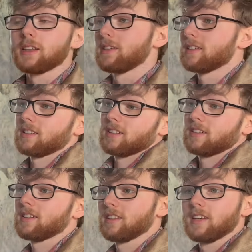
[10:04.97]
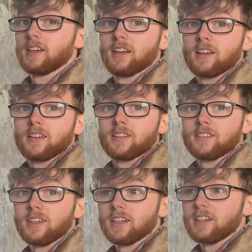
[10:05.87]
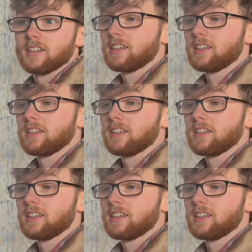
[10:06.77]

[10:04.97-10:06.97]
so you can even come here in the cold times,